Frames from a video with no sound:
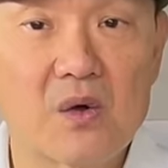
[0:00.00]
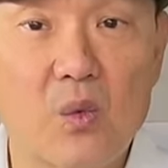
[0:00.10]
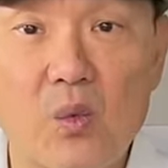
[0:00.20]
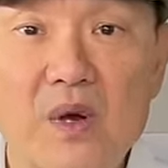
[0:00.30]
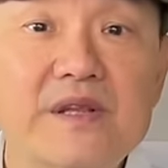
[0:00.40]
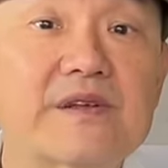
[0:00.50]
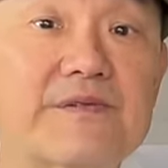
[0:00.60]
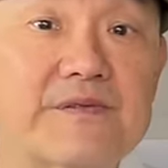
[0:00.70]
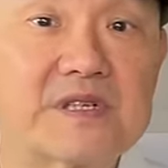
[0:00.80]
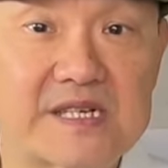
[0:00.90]
one of the
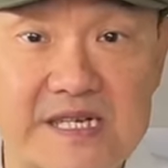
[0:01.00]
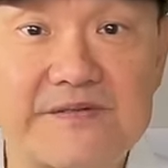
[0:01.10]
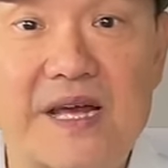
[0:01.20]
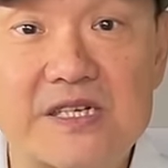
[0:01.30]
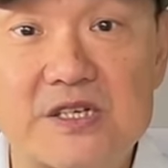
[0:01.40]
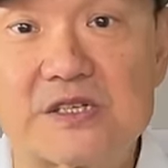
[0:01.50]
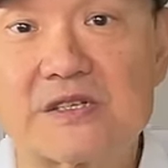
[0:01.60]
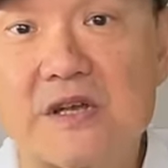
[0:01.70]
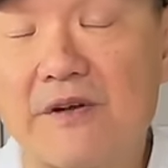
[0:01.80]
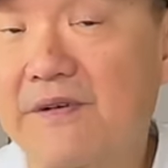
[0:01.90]

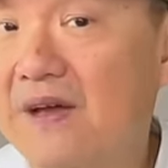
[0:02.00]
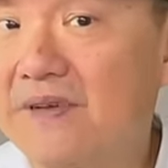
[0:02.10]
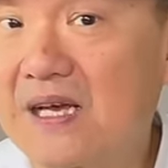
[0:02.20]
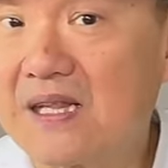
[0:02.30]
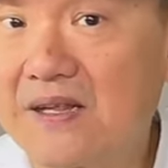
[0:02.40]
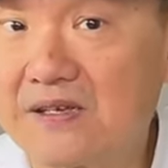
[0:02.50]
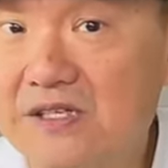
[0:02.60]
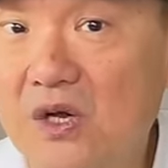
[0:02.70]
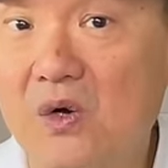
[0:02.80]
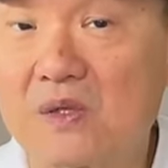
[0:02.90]
disadvantages of having a leather
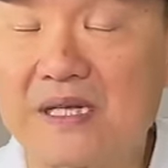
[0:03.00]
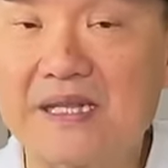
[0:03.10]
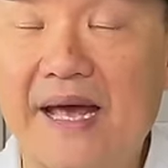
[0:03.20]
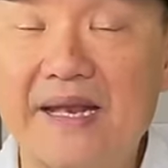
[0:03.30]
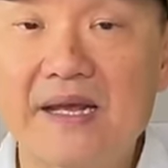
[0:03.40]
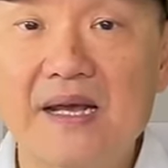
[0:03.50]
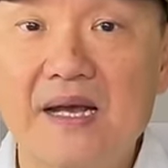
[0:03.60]
sole, in that